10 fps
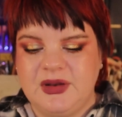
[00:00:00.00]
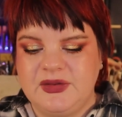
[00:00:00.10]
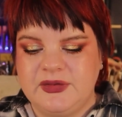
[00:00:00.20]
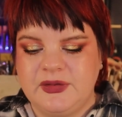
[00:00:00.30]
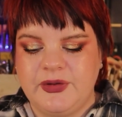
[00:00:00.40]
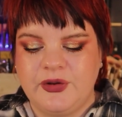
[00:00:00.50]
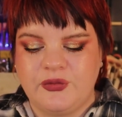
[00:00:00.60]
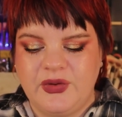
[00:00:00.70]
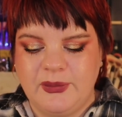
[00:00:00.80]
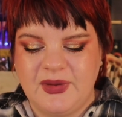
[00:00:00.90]
This is a very
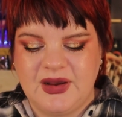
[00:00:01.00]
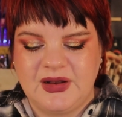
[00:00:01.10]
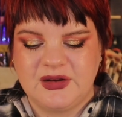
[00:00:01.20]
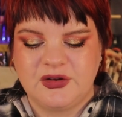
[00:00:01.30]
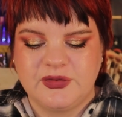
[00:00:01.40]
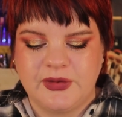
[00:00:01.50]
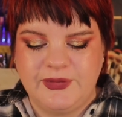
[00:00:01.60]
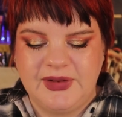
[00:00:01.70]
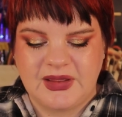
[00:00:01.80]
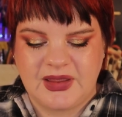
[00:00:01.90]
creamy eyeliner, so I
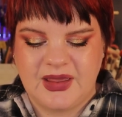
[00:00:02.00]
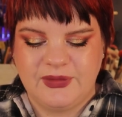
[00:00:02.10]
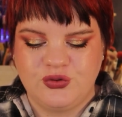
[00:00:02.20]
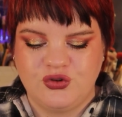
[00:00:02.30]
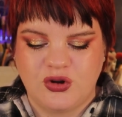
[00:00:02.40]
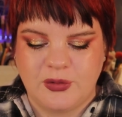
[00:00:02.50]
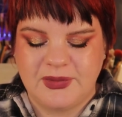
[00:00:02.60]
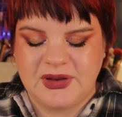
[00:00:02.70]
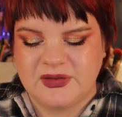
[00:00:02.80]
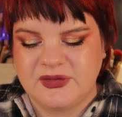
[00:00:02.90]
feel like I have to
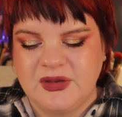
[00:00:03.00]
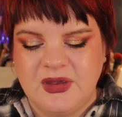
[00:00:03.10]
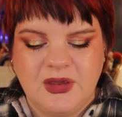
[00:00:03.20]
sharpen it